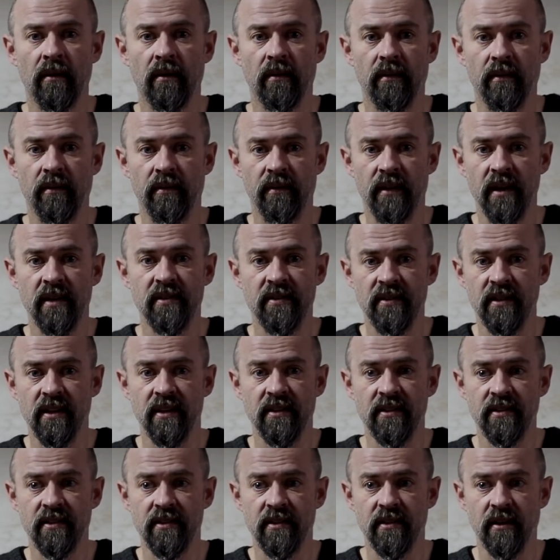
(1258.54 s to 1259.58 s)
This
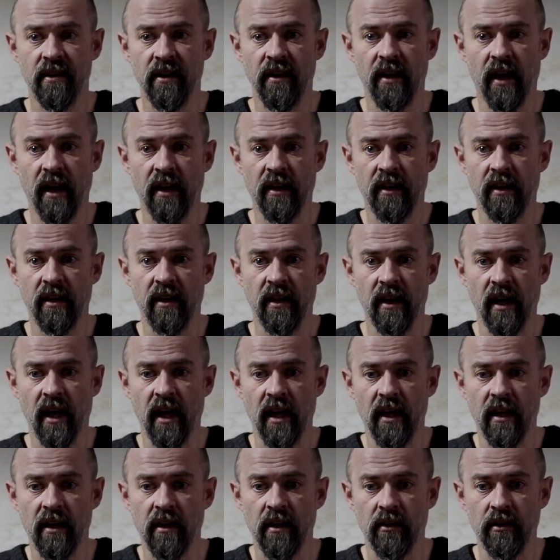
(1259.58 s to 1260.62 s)
is like
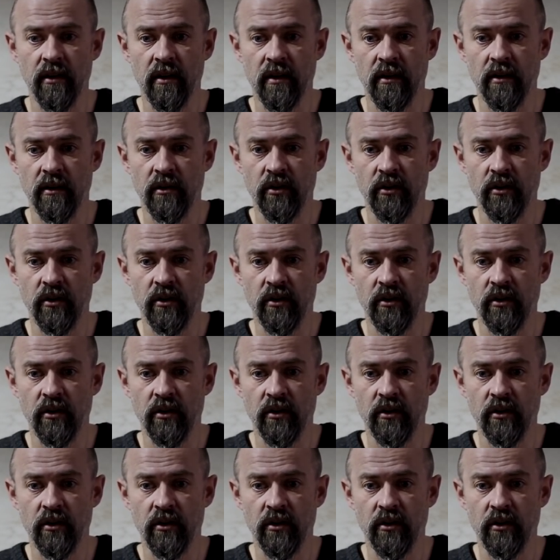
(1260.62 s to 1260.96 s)
a